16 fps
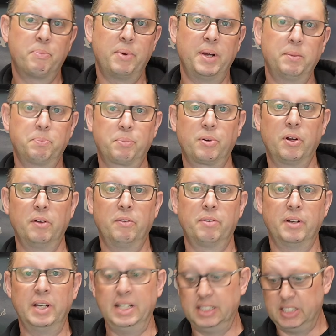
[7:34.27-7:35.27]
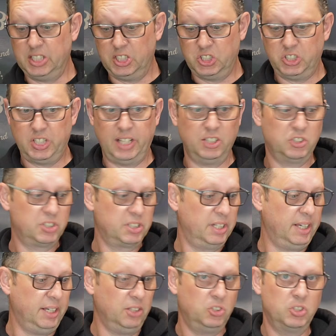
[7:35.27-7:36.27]
bread proofer is
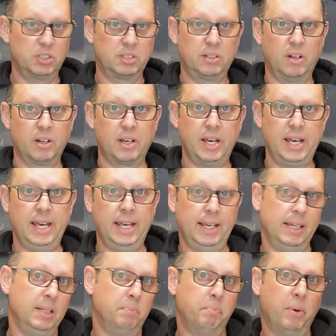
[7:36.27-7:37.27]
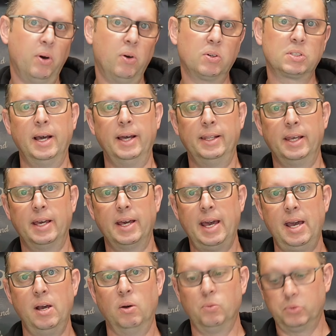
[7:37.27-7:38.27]
essentially just like a heated box, and it
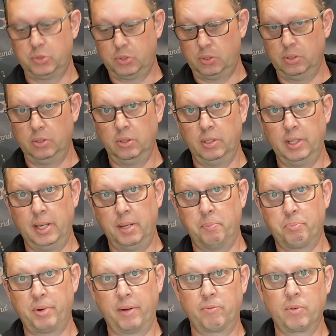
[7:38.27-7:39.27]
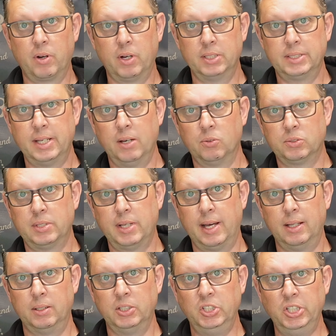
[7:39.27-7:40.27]
helps the bread rise, helps
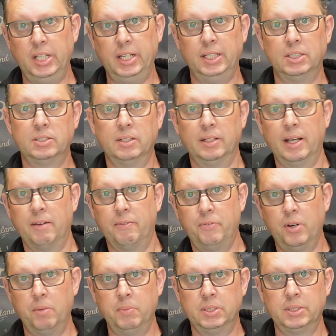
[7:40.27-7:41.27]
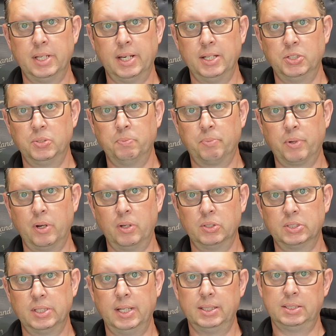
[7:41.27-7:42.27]
that yeast and that fermentation
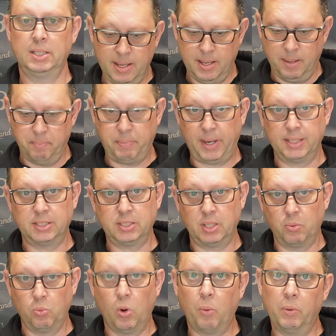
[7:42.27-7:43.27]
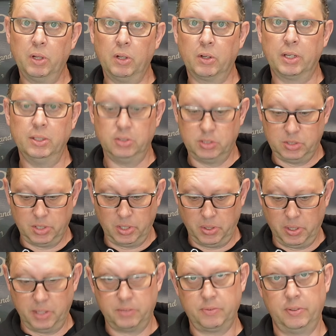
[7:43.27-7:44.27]
process. And basically what we're looking to
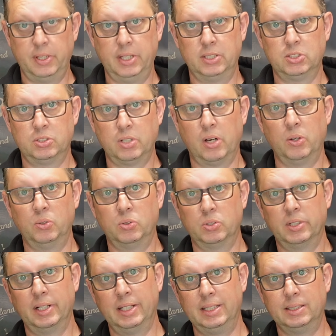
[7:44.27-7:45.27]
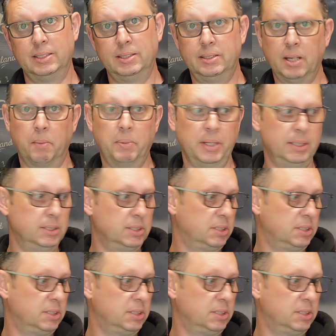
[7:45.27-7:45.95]
do is for this dough to at least double in